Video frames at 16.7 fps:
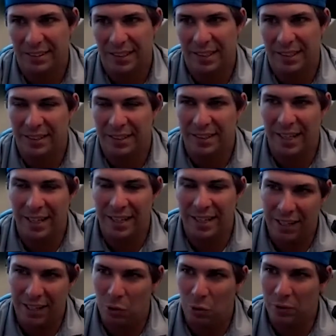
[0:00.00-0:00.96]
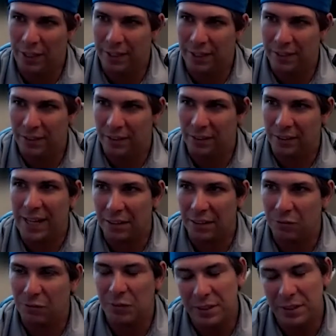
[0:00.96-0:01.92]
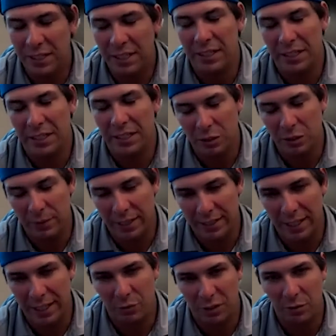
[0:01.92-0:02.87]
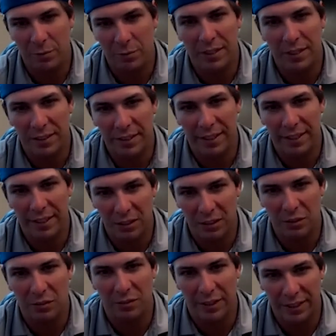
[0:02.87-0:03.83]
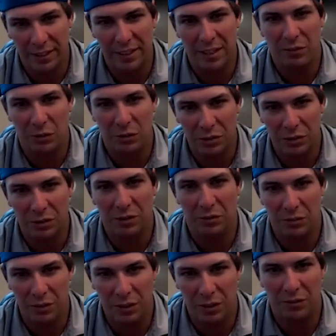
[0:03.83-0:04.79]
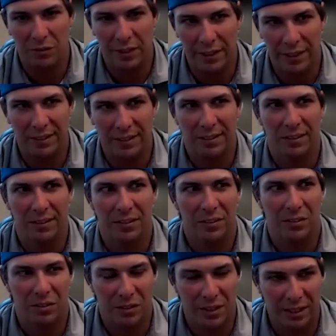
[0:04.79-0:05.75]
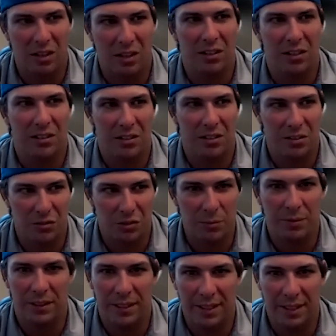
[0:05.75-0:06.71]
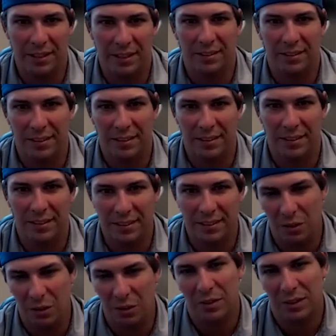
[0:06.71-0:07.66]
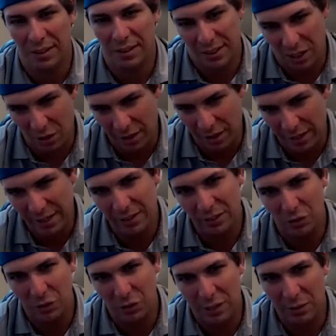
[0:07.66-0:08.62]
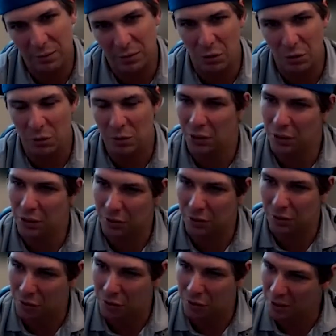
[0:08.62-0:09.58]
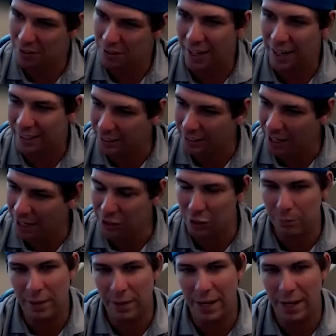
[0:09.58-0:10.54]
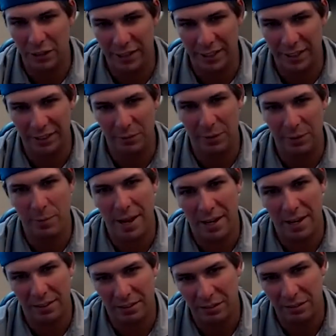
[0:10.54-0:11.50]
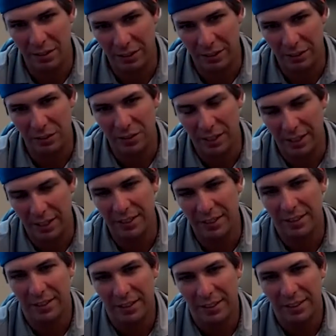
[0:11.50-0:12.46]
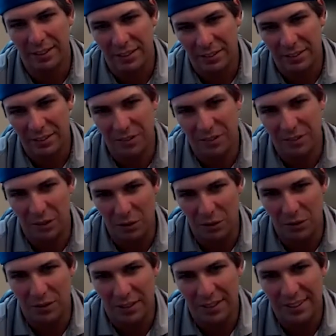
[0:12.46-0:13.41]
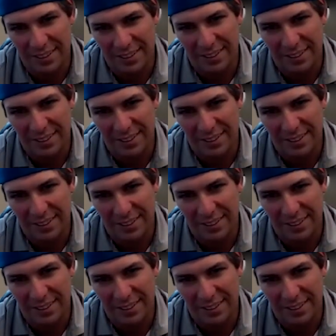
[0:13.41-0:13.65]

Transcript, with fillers: like that that whole like the last 15 years, man. That's what it's been like of like evolution of of like technology and streaming that kind of thing. So, all right, so getting so you're so you're designing now. You're about you're getting to be a badass designer. Okay, so yeah,